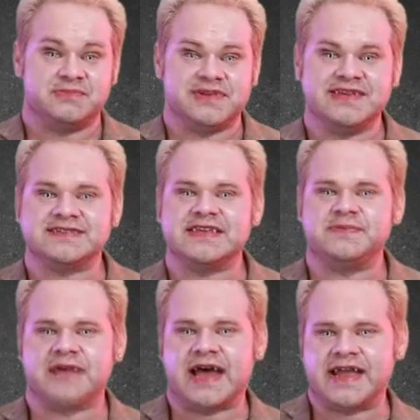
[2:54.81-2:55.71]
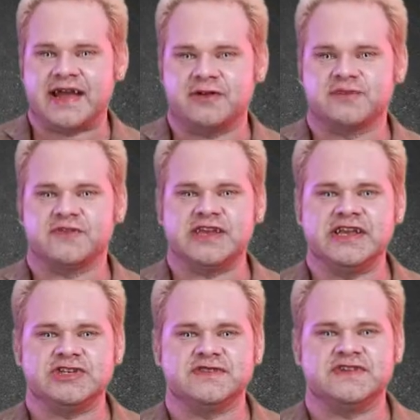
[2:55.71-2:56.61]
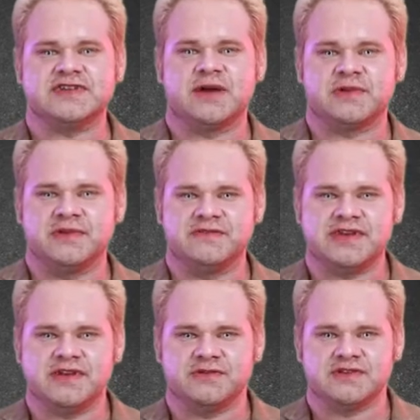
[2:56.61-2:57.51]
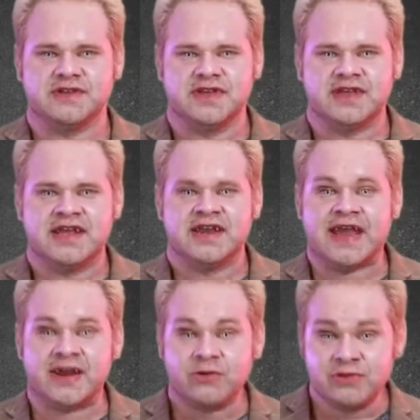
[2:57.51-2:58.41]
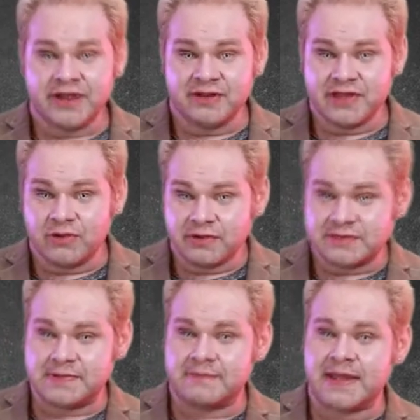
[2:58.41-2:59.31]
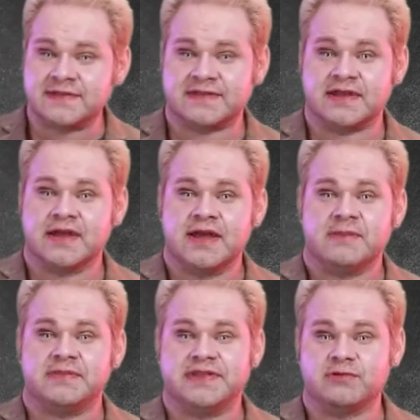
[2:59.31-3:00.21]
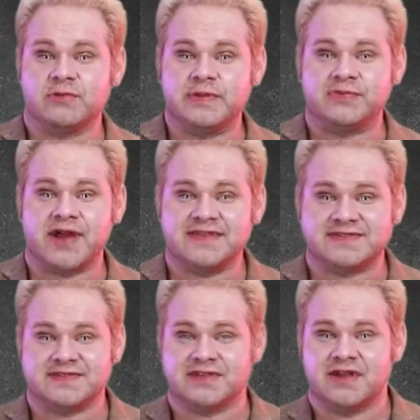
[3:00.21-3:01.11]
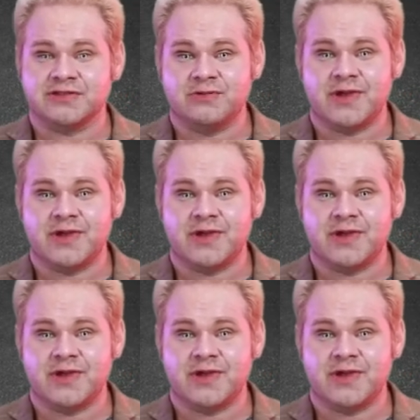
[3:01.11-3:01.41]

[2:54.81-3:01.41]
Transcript: please keep an eye out for each of these upcoming videos. Not only are they going to be amazing, but there will be prizes along the